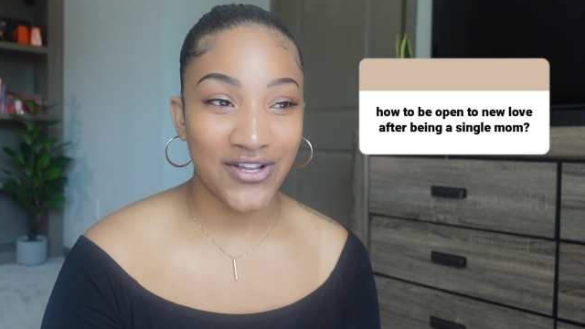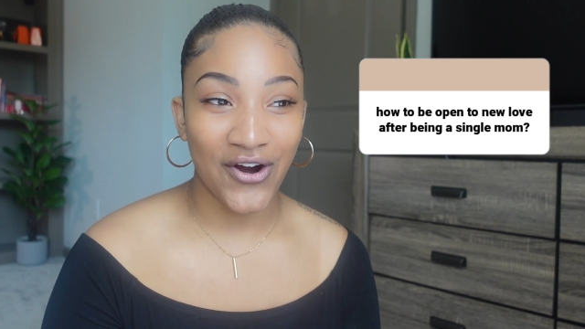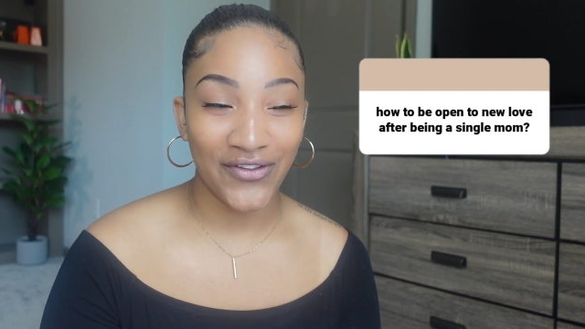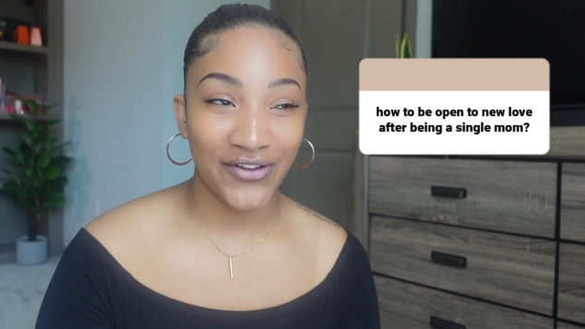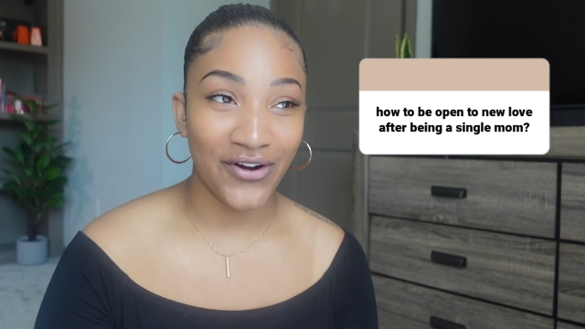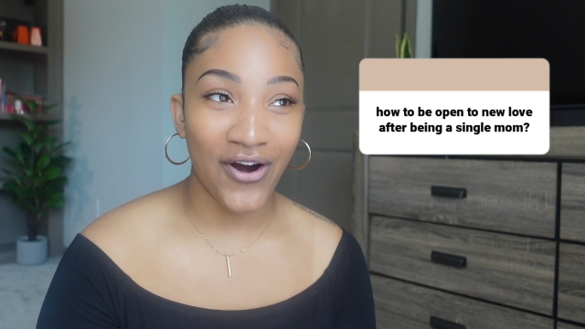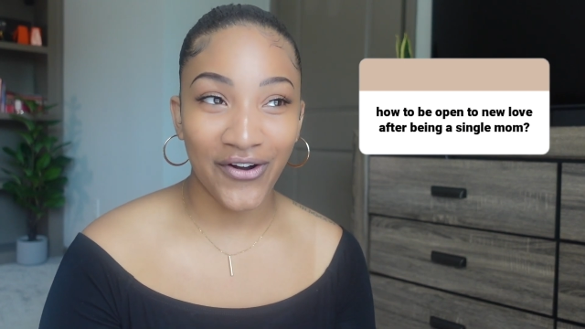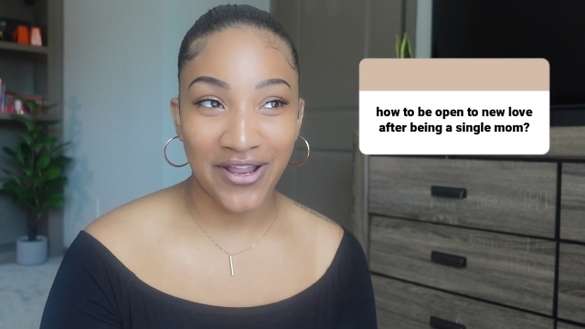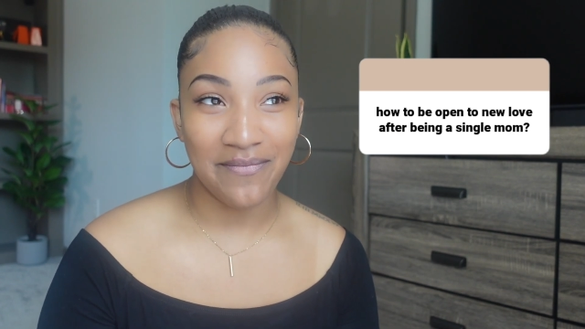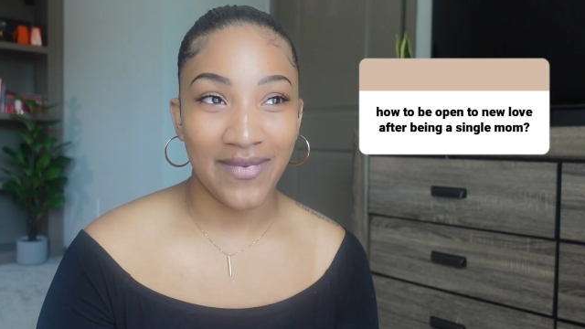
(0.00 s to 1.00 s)
are
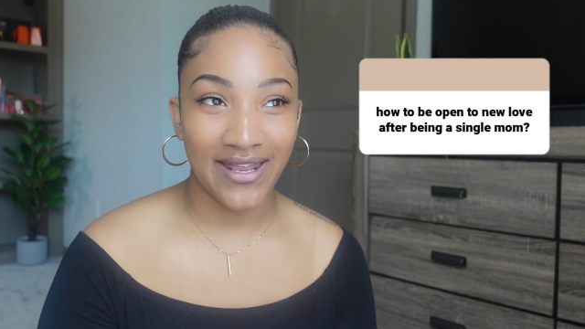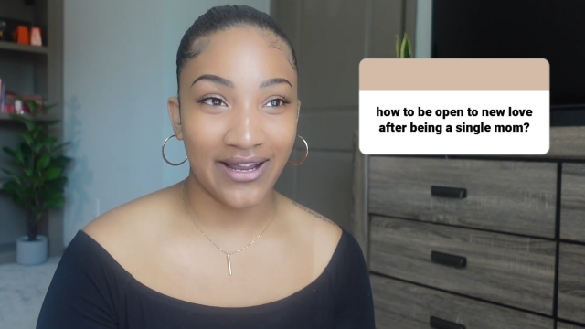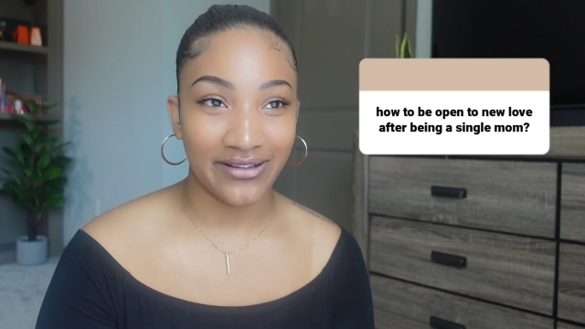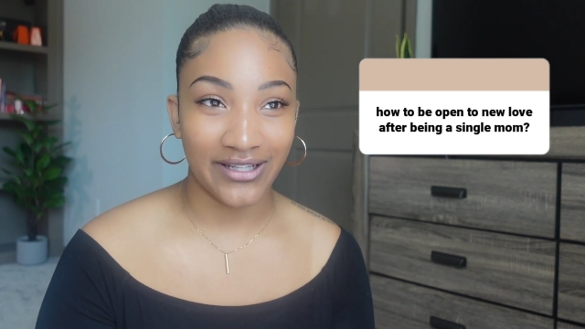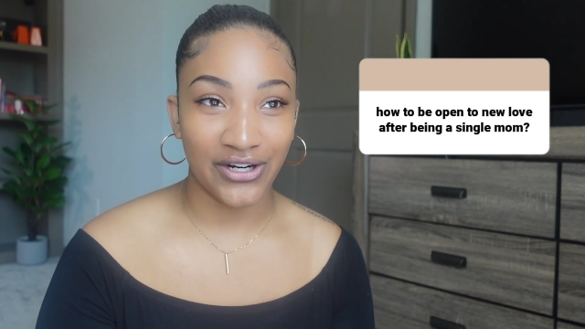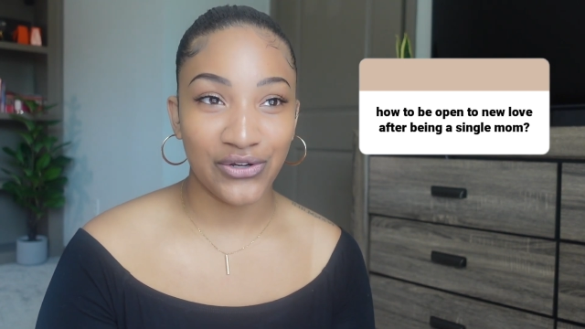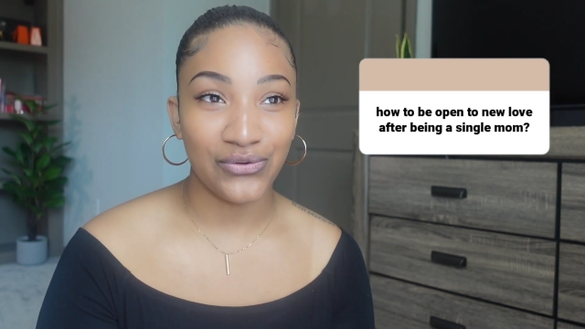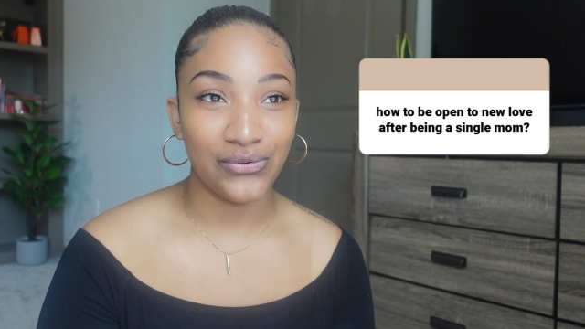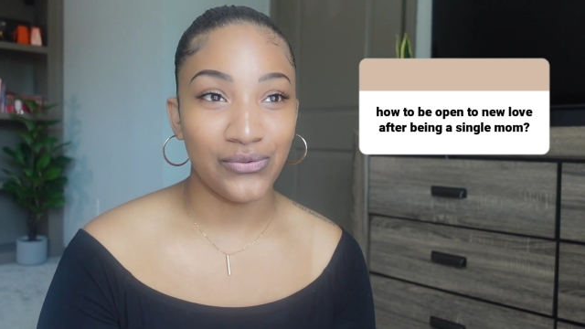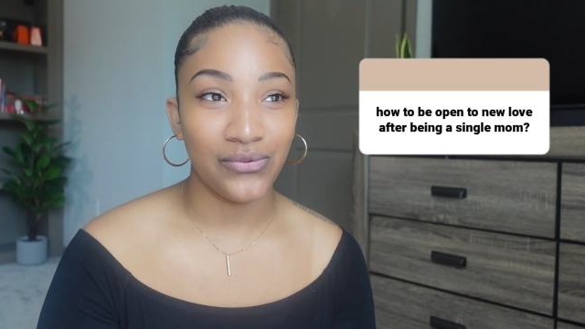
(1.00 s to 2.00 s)
already men out there
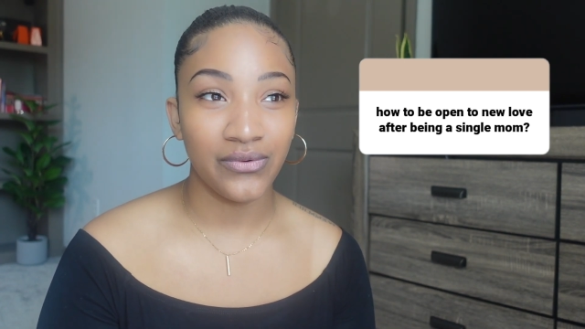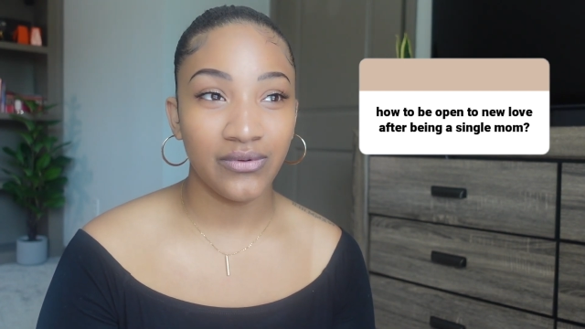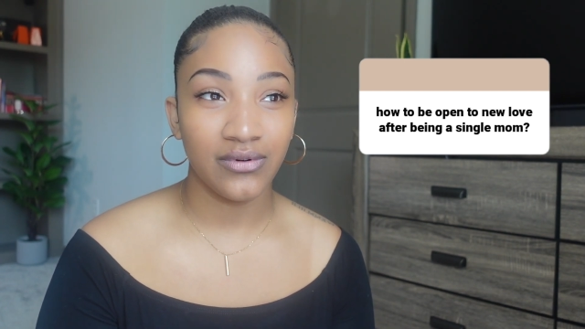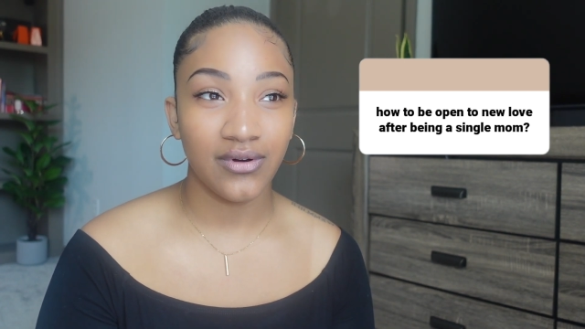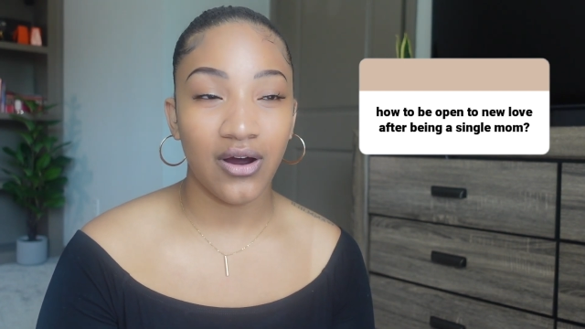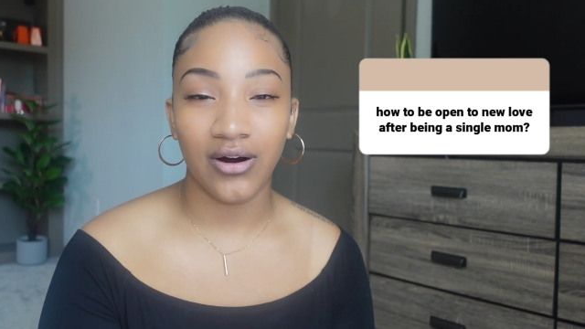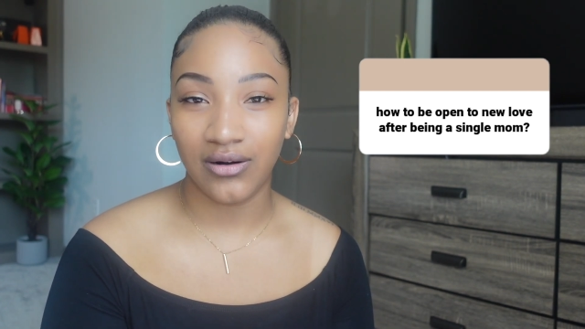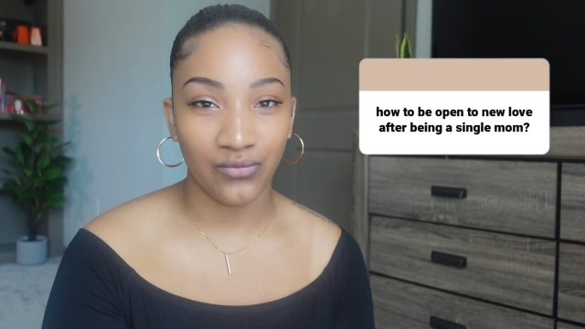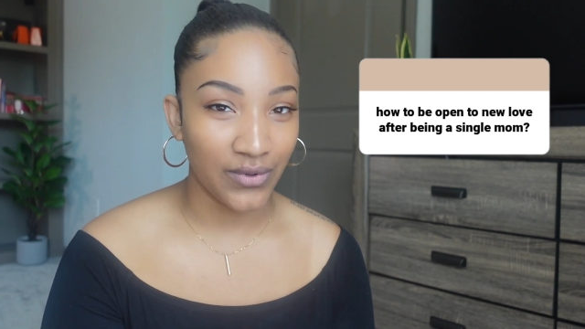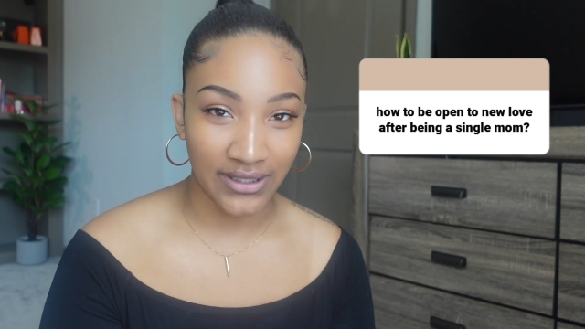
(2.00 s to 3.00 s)
who
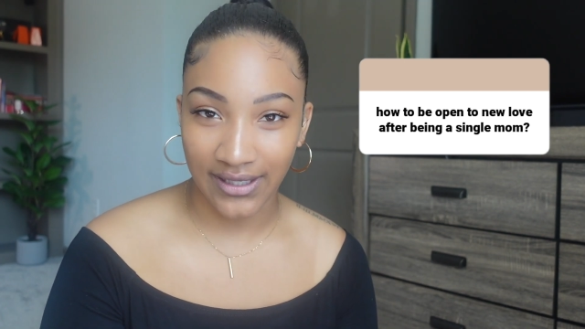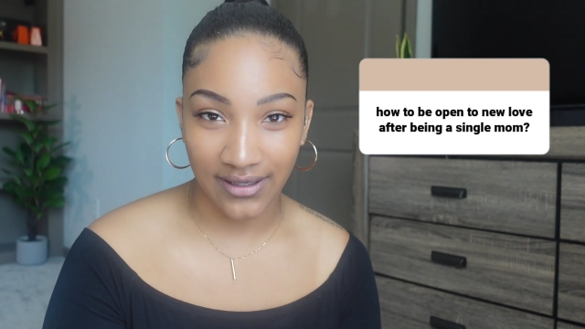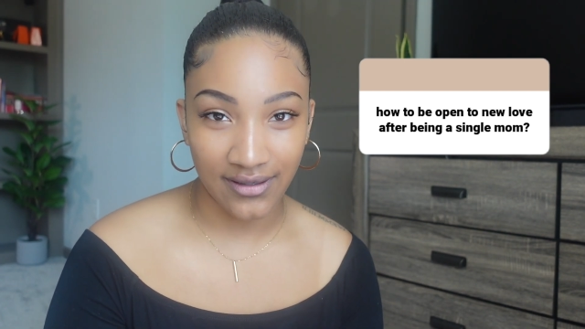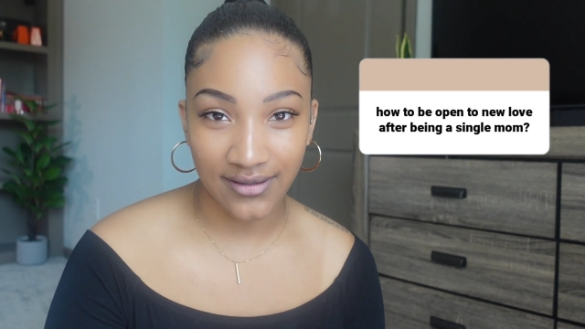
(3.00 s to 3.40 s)
aren't willing.